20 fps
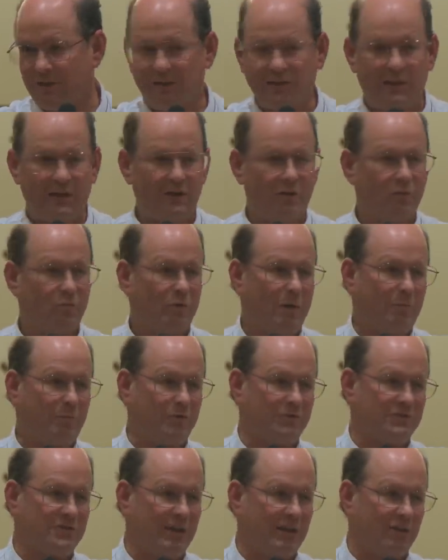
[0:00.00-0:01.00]
They don't
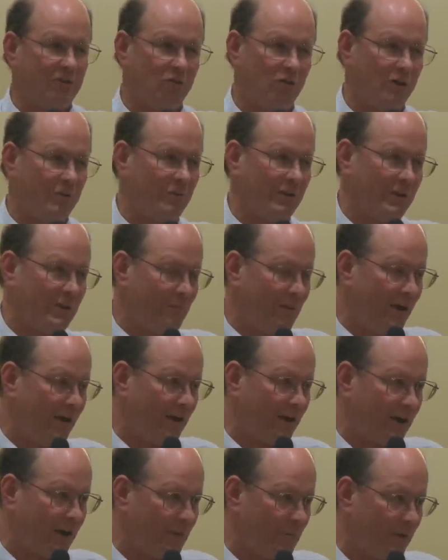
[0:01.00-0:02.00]
represent normal
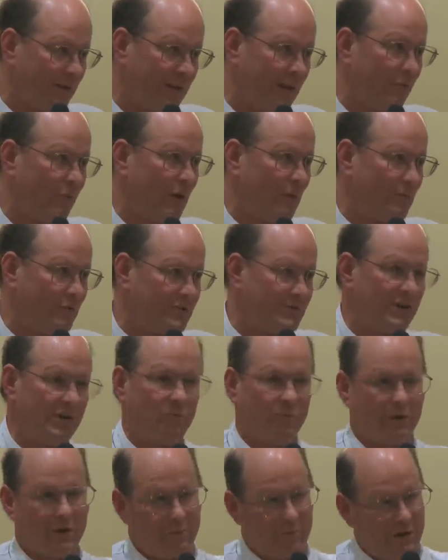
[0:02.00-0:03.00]
America, but they
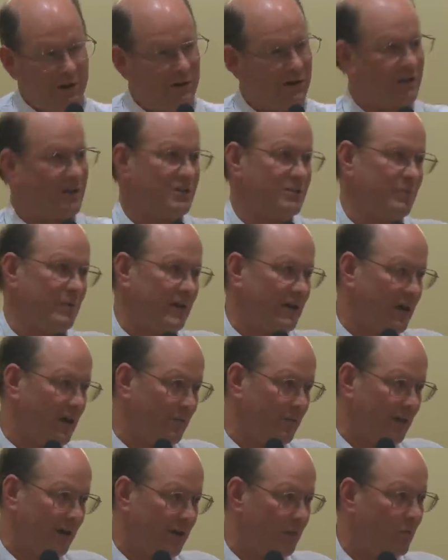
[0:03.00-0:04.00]
represent what America is
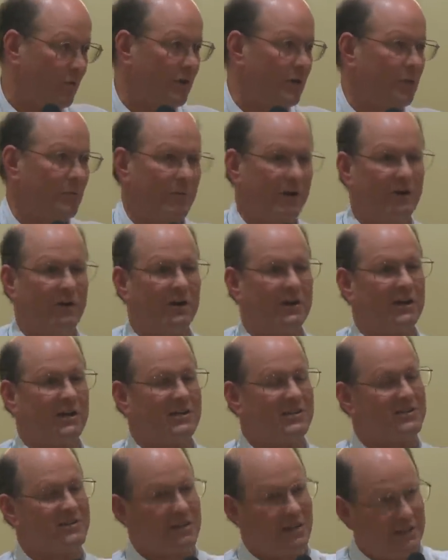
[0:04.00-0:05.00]
becoming and what America
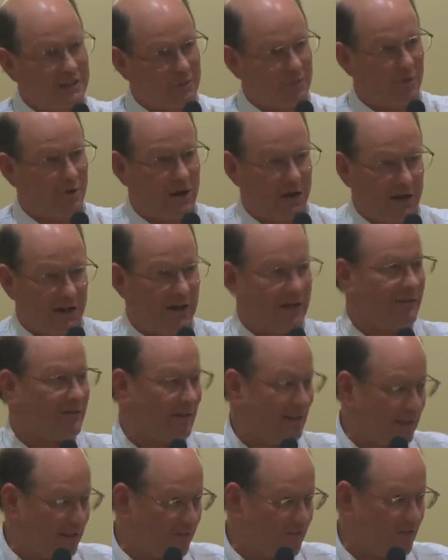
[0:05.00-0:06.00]
is celebrating on
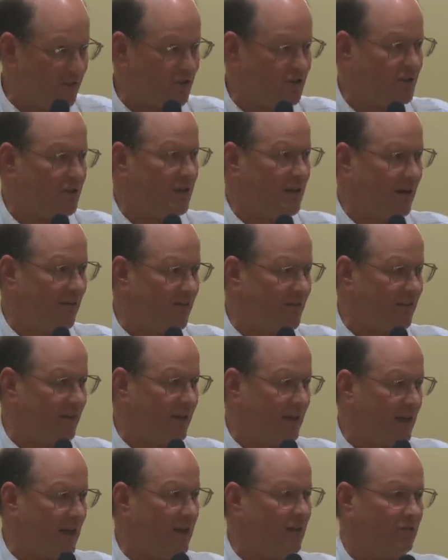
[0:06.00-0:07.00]
television and
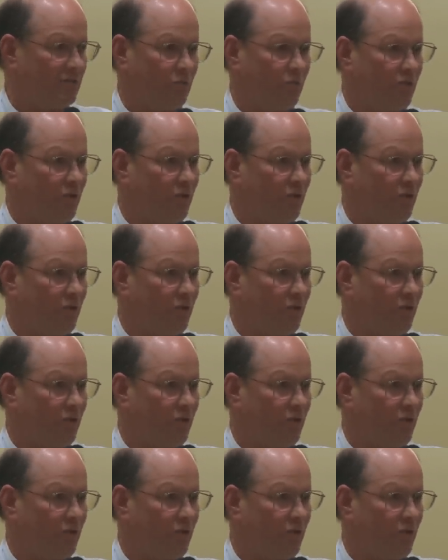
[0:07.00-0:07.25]
everything else,